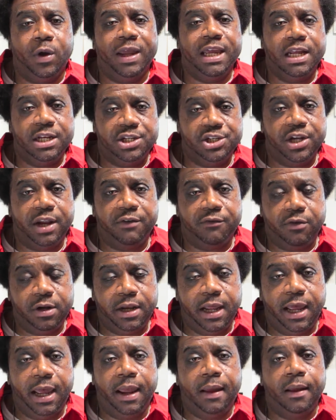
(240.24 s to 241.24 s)
each and every
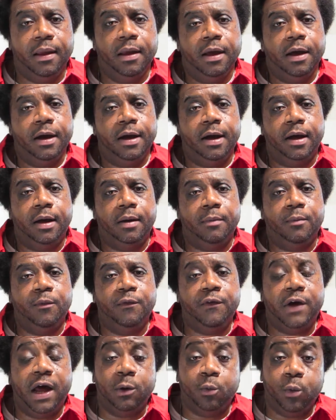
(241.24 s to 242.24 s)
day
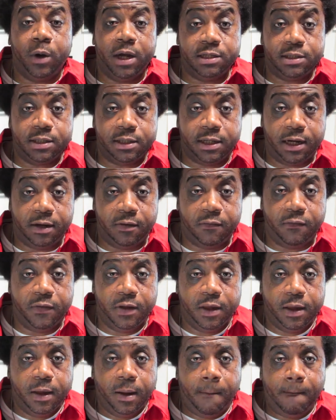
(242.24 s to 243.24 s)
find ways to kind
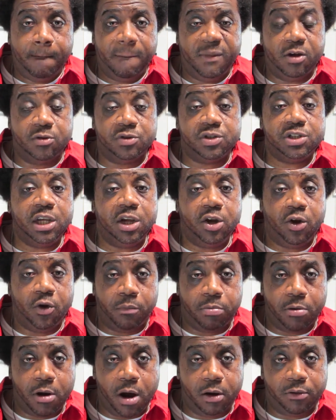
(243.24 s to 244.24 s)
of see your
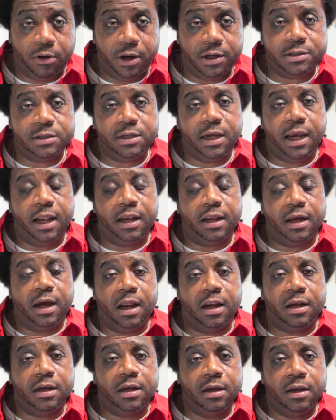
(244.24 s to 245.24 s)
progress and
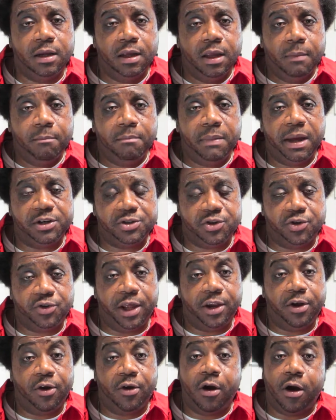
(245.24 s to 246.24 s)
kind of make sure
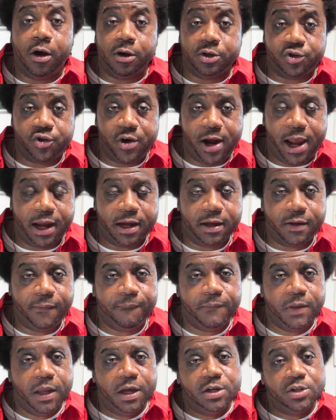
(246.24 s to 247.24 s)
that you're on track.
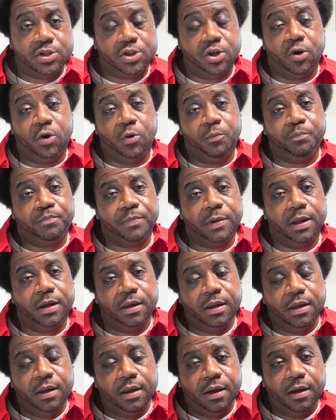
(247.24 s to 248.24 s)
So
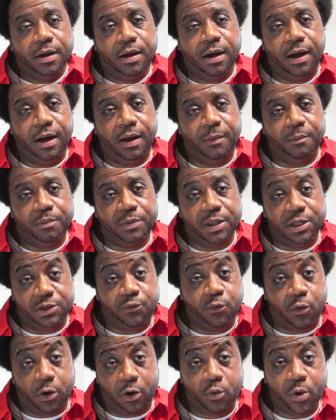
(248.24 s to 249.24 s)
these
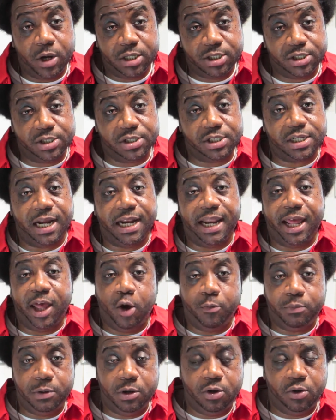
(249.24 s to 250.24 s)
4 questions kind of
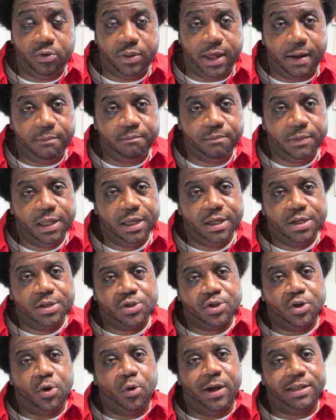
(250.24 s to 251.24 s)
help you do that.
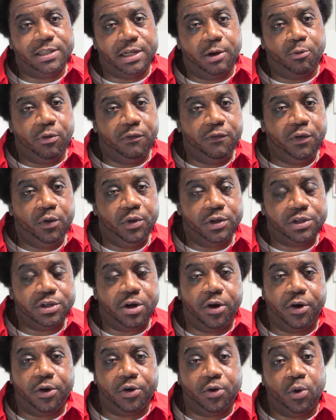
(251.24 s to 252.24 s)
So as I review this
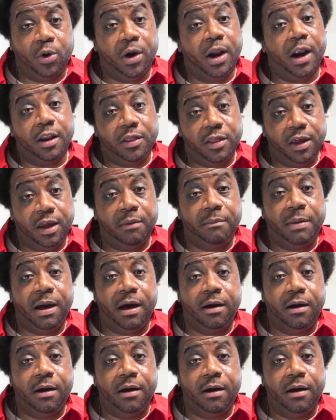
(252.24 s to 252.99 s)
article, kind of think